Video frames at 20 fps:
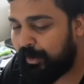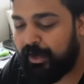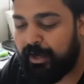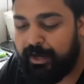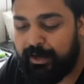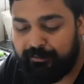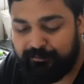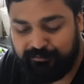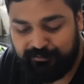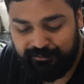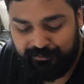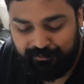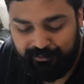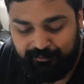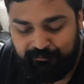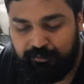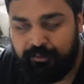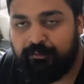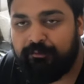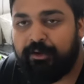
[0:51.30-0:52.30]
I'm pretty sure you
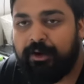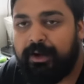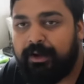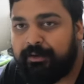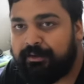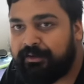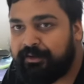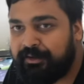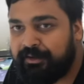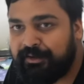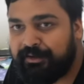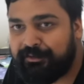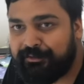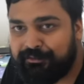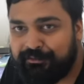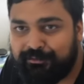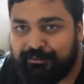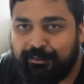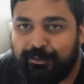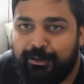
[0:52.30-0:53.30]
came across his
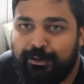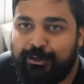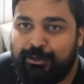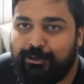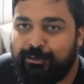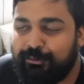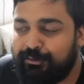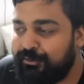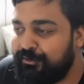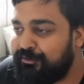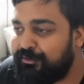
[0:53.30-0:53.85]
videos once or